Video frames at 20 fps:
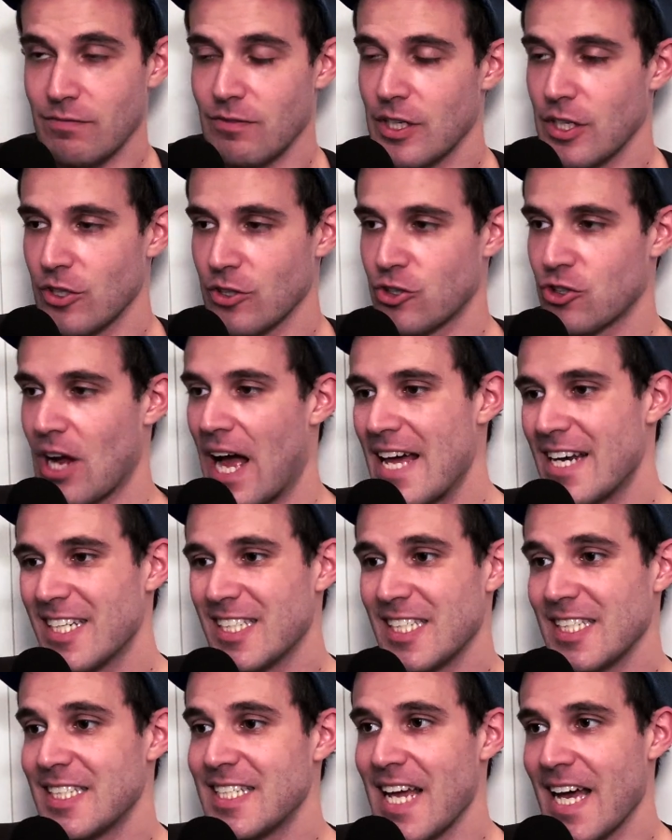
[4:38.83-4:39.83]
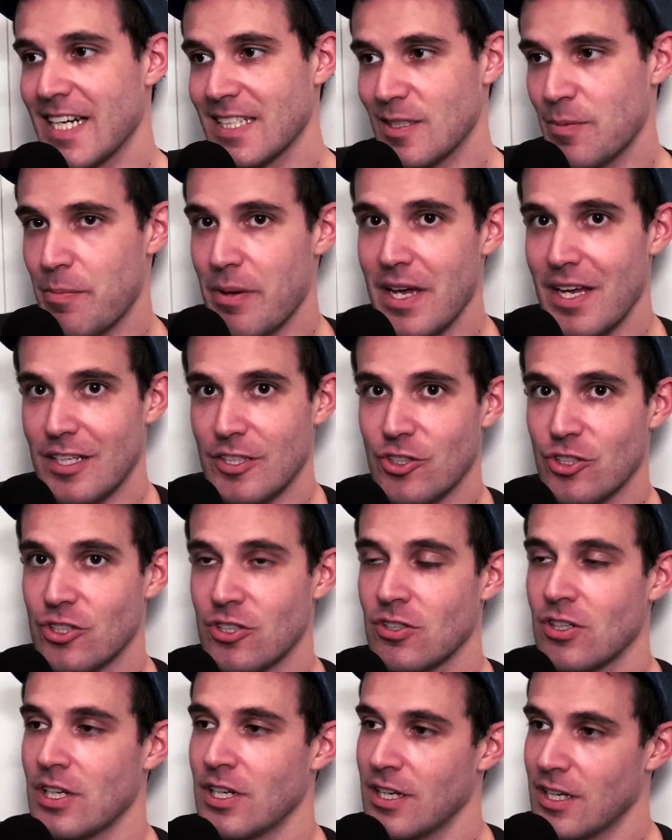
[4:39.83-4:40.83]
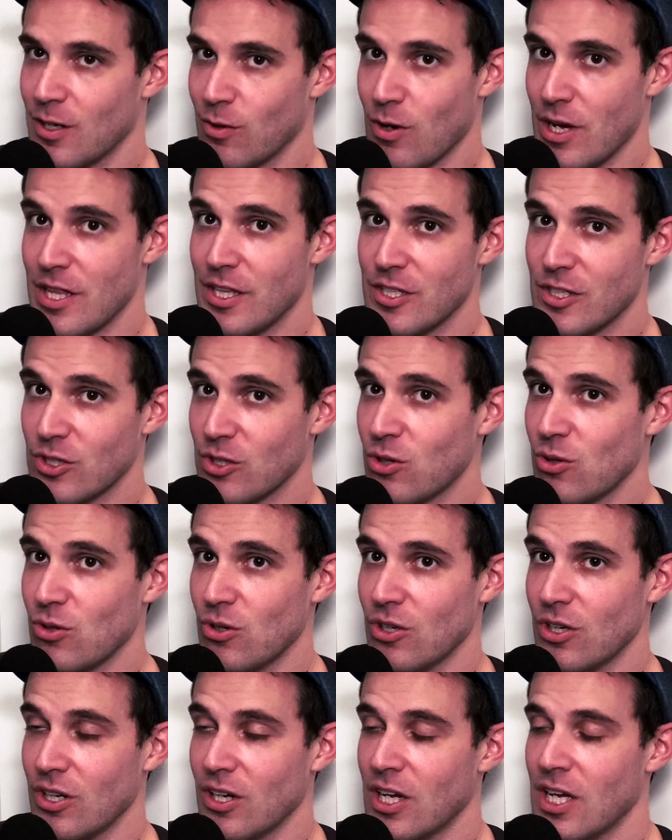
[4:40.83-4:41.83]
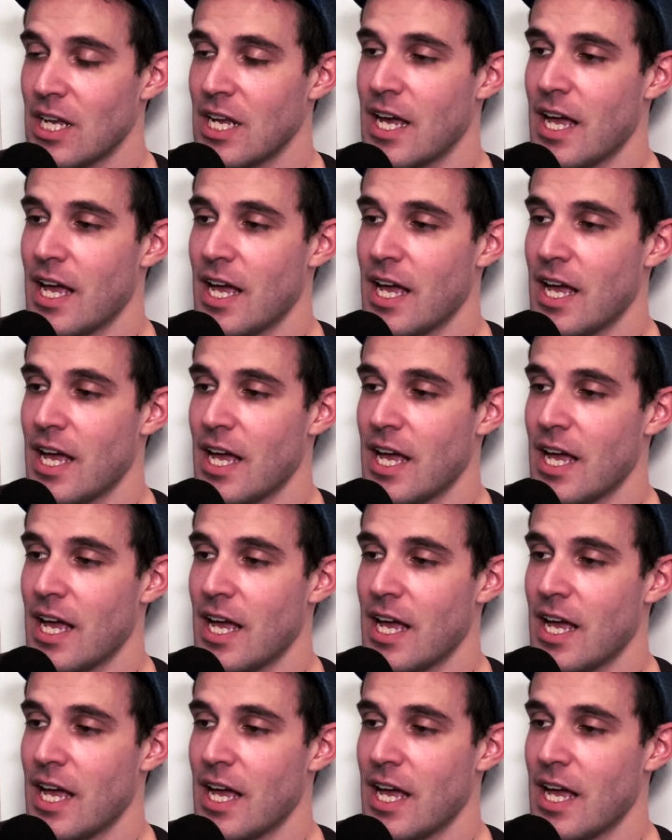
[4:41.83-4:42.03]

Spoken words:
It'll try to detect pitch in a way that's cool.